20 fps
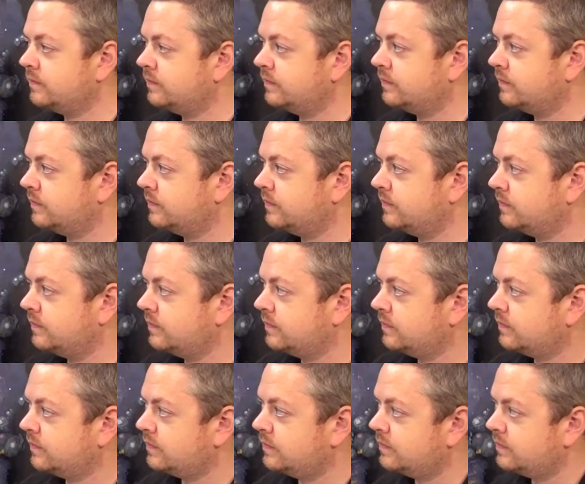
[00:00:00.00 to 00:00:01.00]

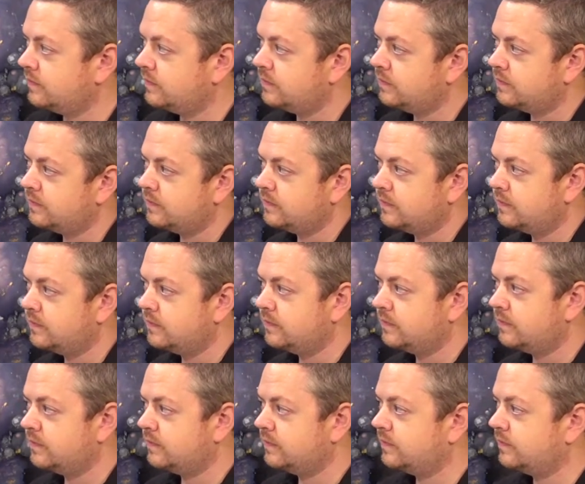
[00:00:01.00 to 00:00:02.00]

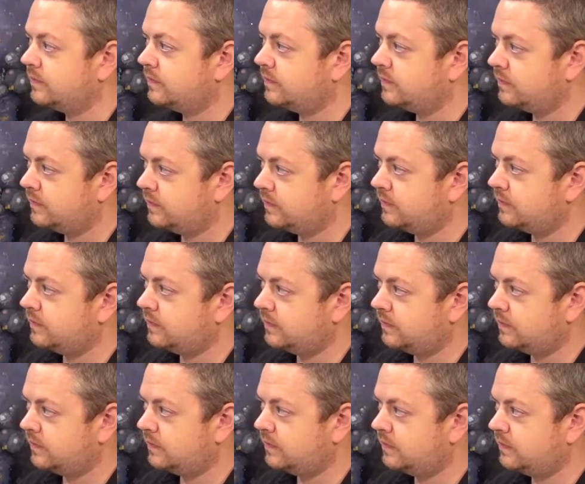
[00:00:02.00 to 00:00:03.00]

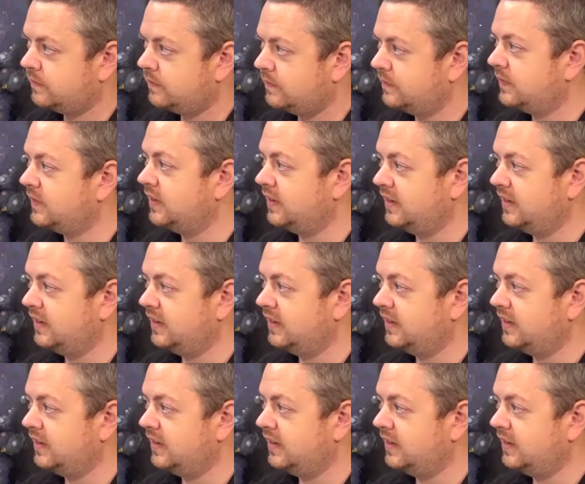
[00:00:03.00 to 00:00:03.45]
This person isn't speaking.